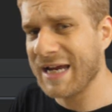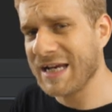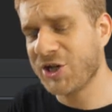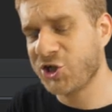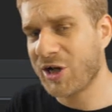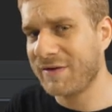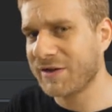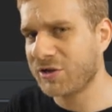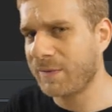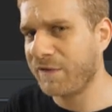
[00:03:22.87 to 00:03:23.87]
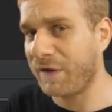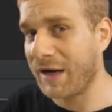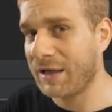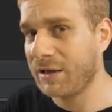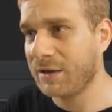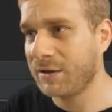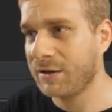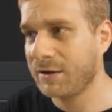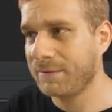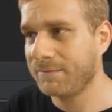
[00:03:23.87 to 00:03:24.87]
in a JavaScript file?
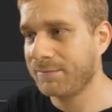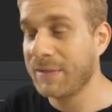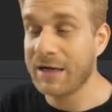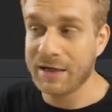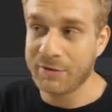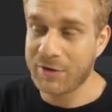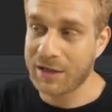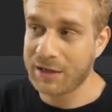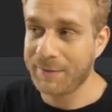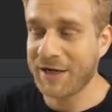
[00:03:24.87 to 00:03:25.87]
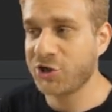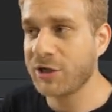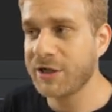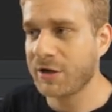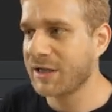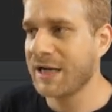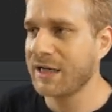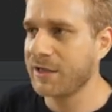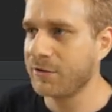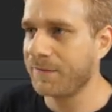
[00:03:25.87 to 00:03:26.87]
Well, I'm actually not
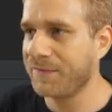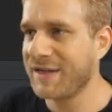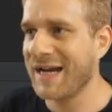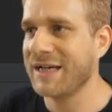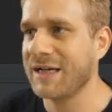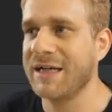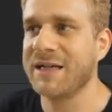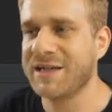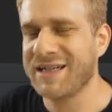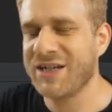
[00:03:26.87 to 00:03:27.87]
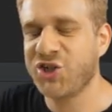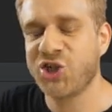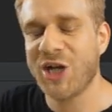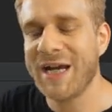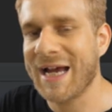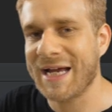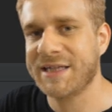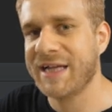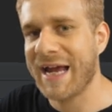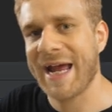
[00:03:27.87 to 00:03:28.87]
kidding you. That is
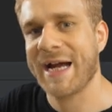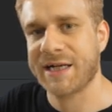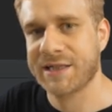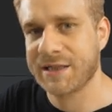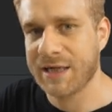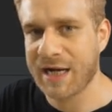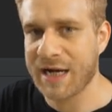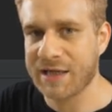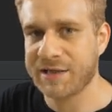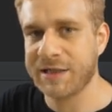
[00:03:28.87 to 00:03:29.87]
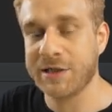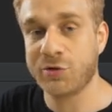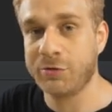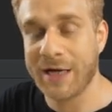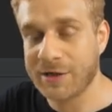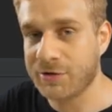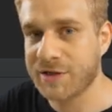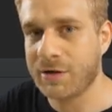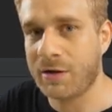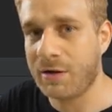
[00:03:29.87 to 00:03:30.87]
JSX, as the
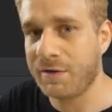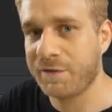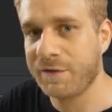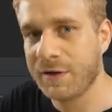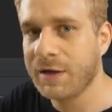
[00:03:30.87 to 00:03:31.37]
creators of